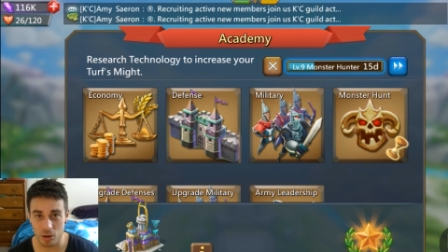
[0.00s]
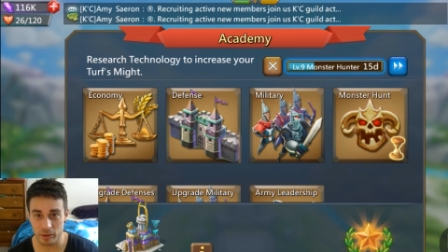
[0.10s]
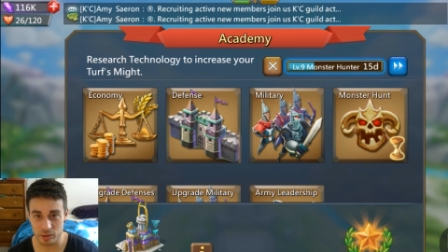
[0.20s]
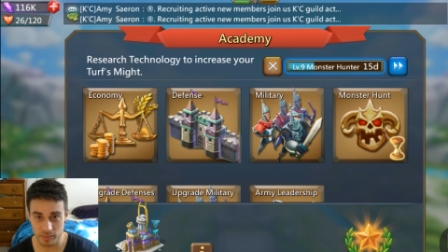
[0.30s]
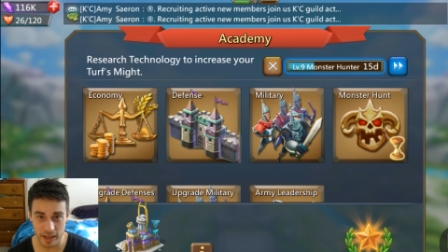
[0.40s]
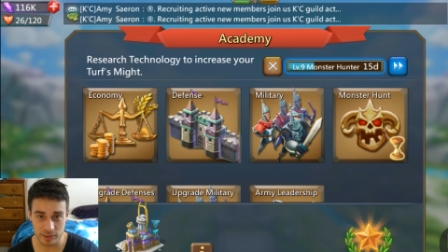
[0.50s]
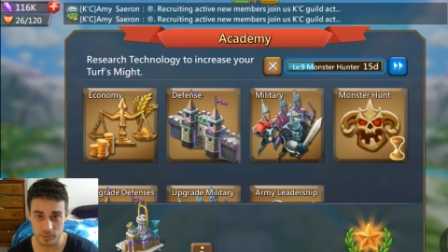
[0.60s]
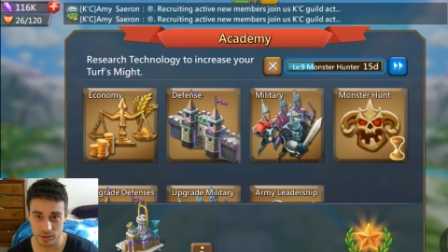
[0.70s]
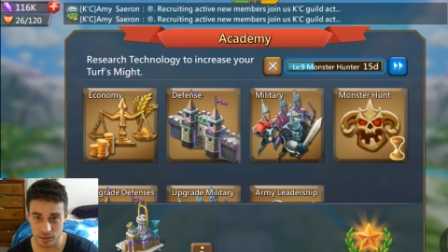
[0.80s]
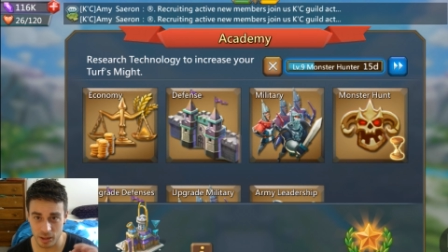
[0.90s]
almost maxed,
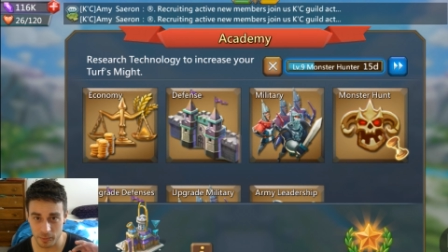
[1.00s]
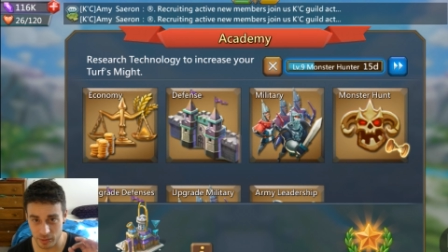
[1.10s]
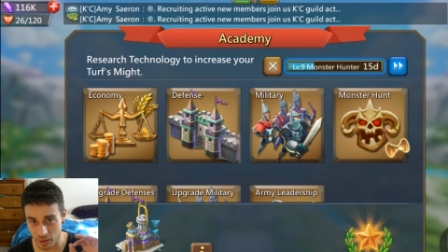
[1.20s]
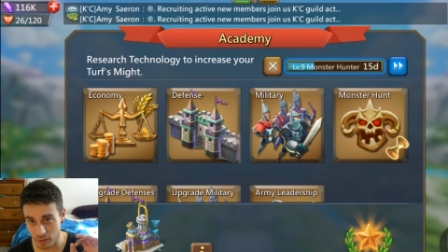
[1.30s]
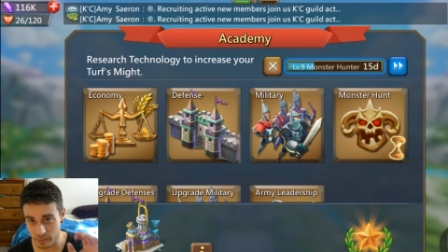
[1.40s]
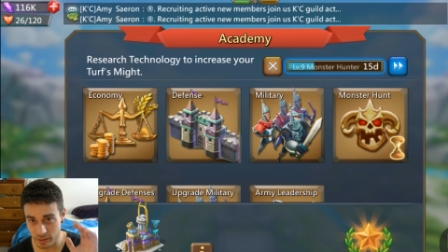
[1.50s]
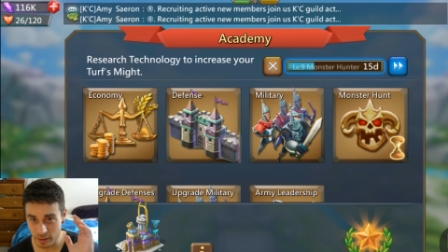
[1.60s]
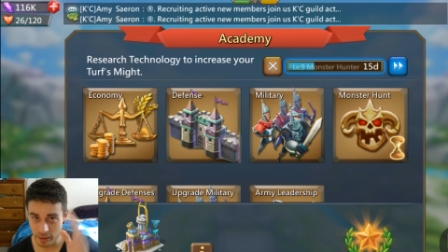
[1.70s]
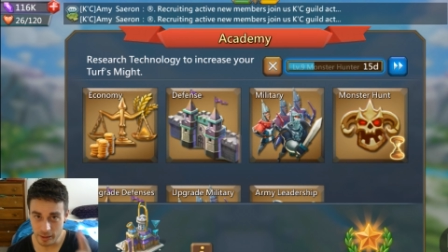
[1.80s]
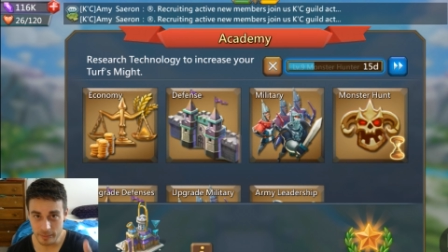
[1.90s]
once you're done with those,
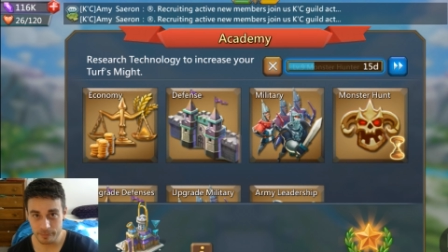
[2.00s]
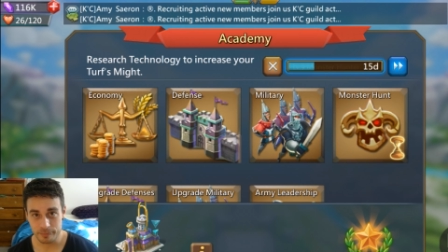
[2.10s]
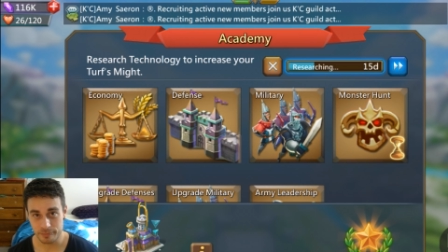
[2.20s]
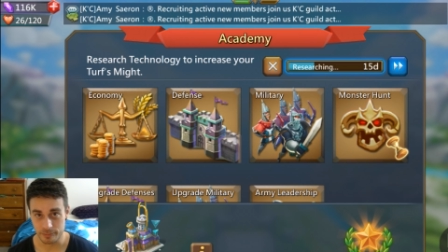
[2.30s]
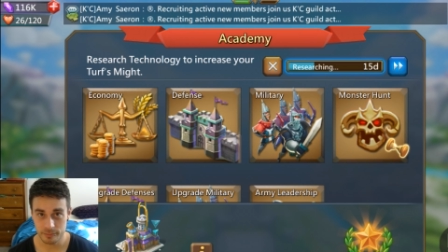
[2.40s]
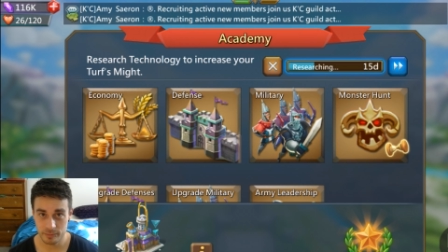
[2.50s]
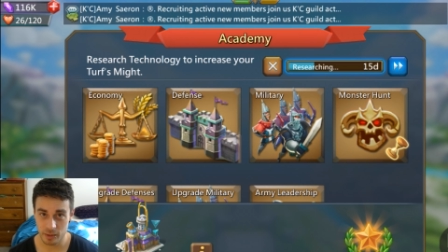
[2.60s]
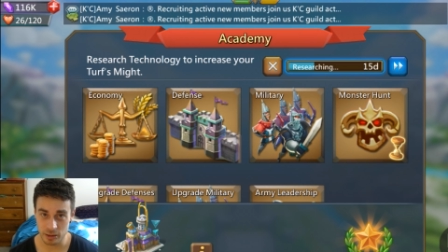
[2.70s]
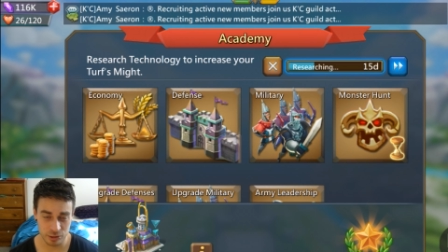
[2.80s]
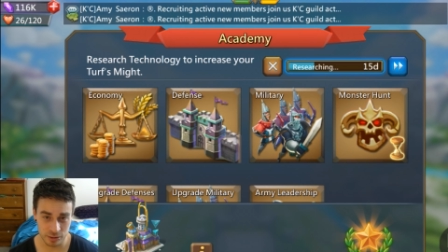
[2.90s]

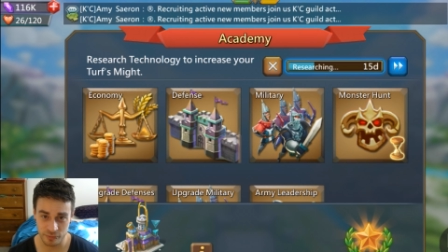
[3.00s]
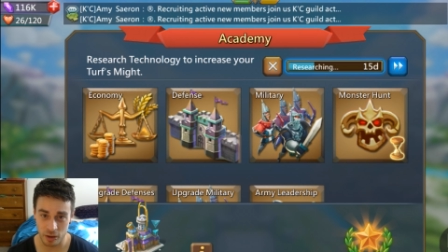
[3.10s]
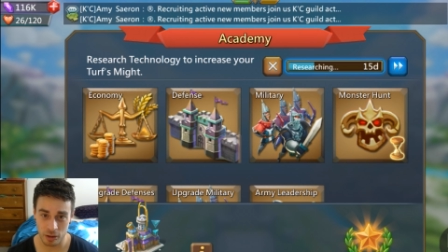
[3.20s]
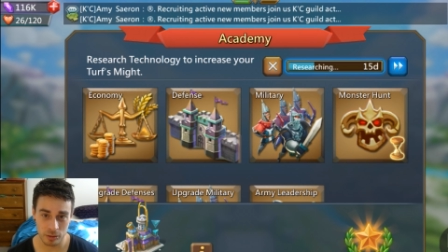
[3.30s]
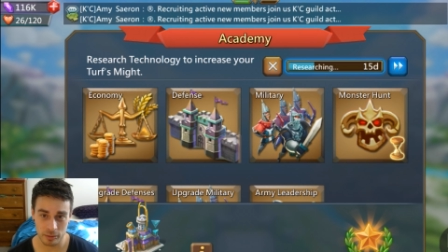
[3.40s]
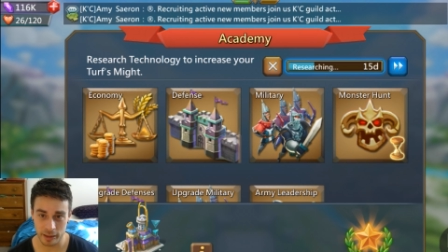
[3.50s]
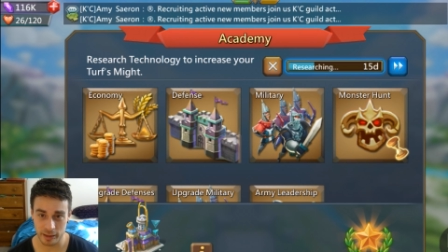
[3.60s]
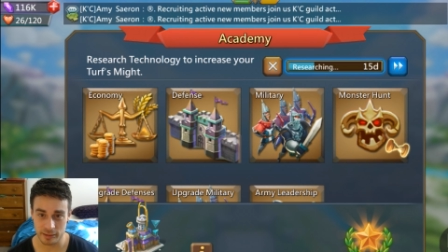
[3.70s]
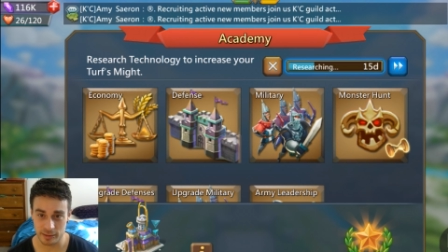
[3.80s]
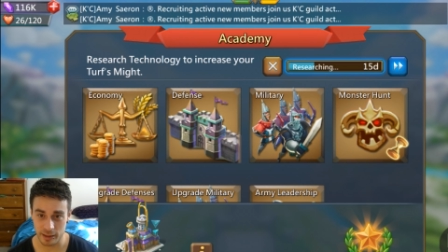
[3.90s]
just follow like
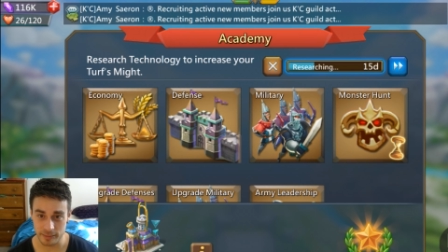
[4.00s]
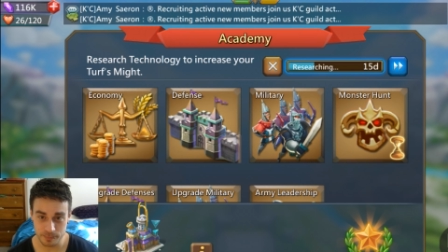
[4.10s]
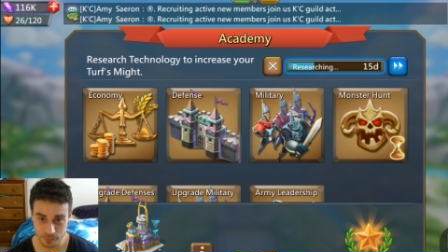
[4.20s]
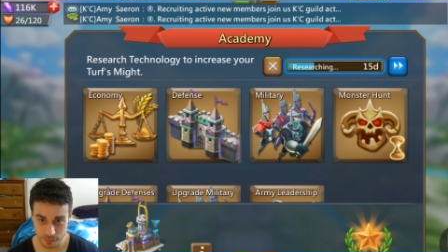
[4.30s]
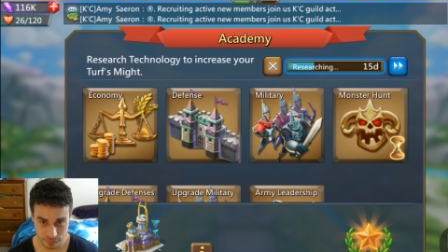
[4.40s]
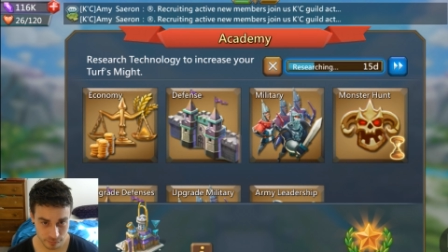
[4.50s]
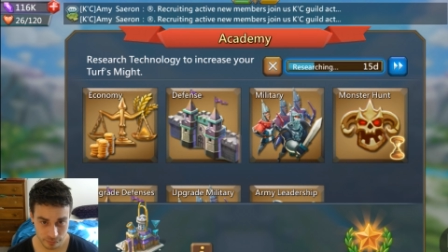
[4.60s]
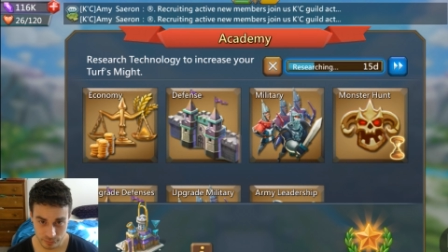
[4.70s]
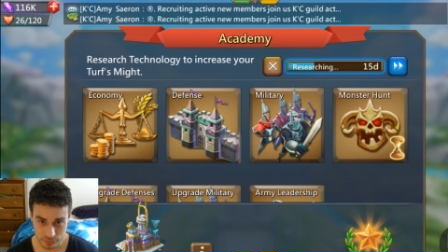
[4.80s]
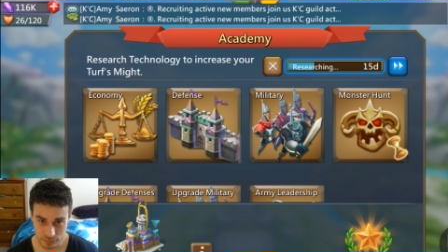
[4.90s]
I said.
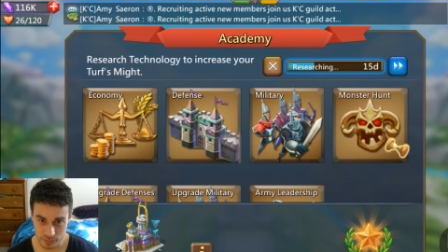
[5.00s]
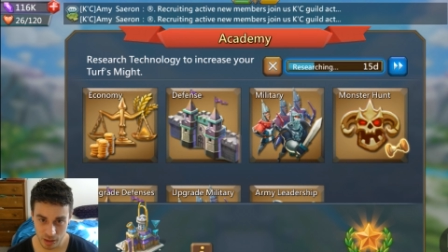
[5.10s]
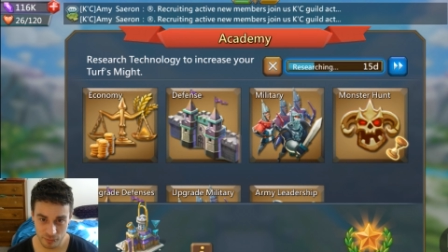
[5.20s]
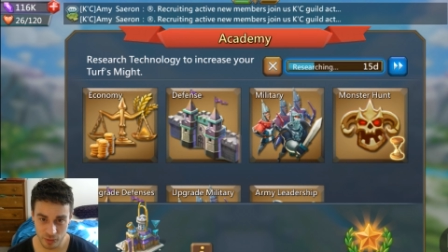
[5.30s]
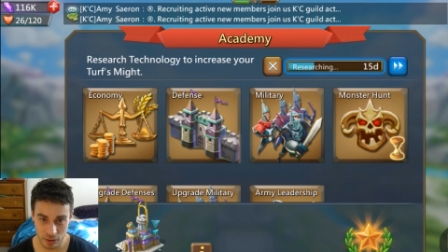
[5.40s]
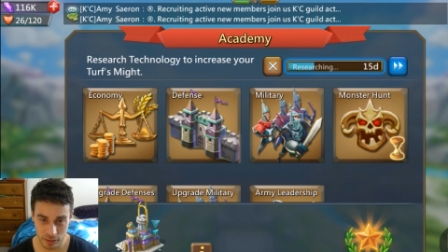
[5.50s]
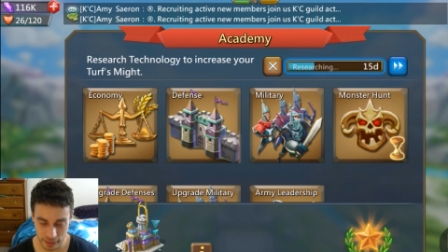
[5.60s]
Follow